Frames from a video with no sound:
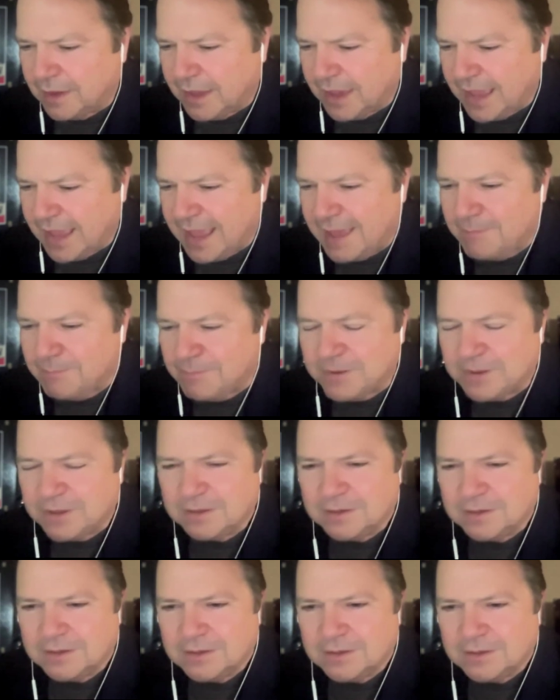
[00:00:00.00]

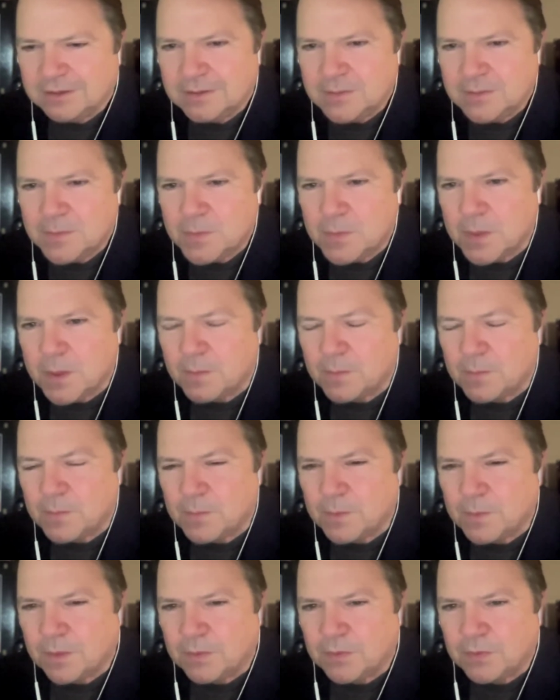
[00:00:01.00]
happy that
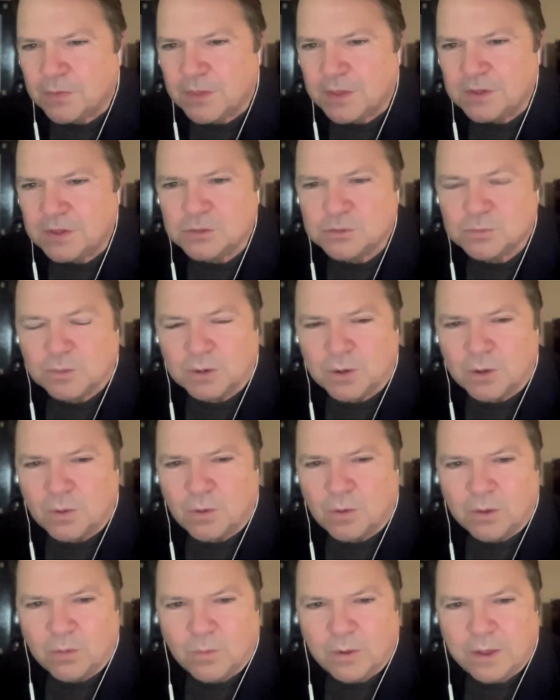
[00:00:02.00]
things were
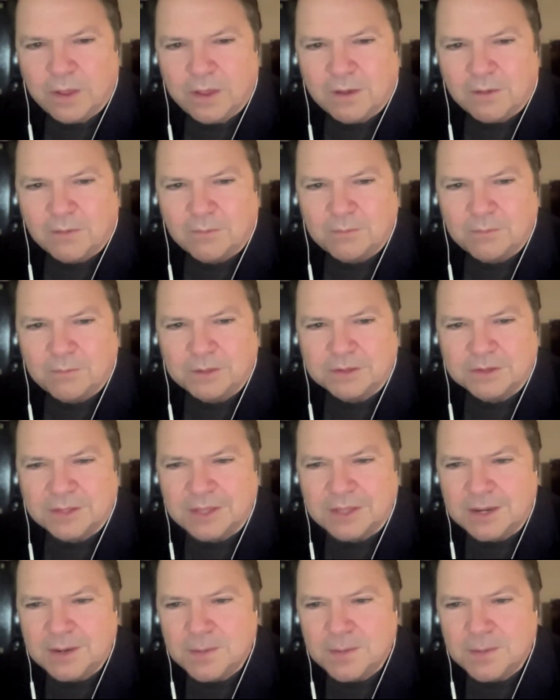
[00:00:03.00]
going well. But